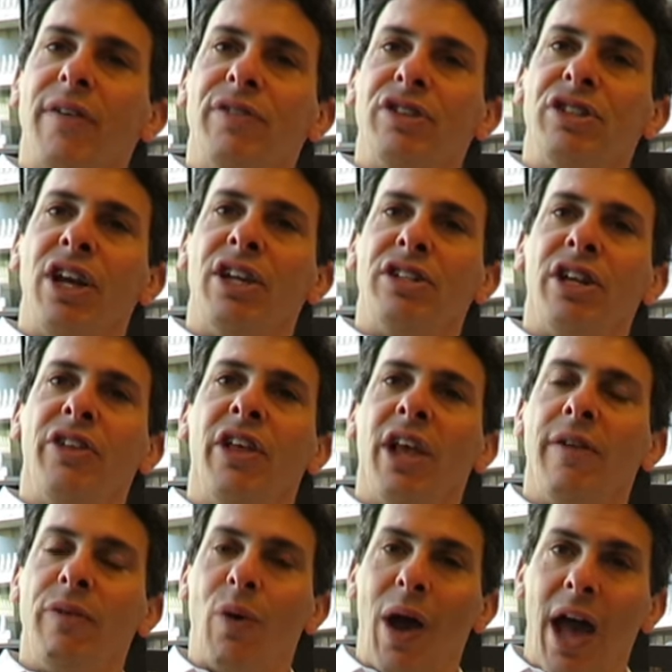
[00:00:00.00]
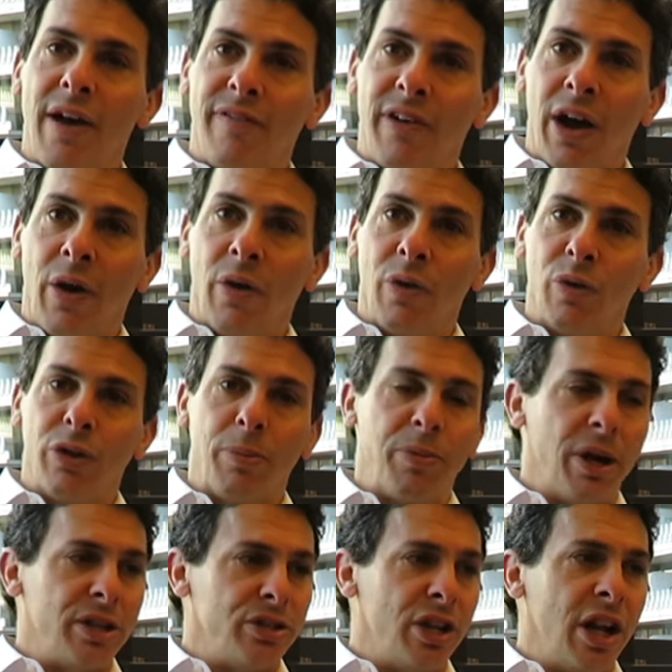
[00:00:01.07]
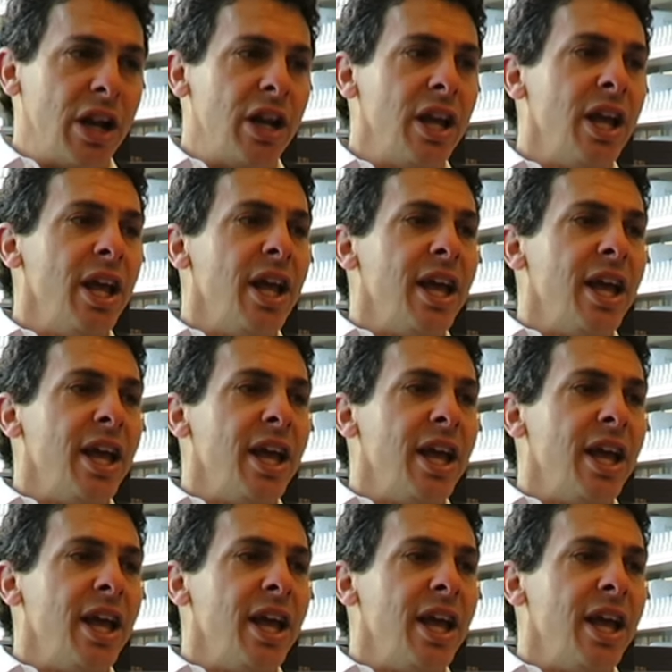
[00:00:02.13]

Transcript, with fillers: conversation, they give you a half hour with the president,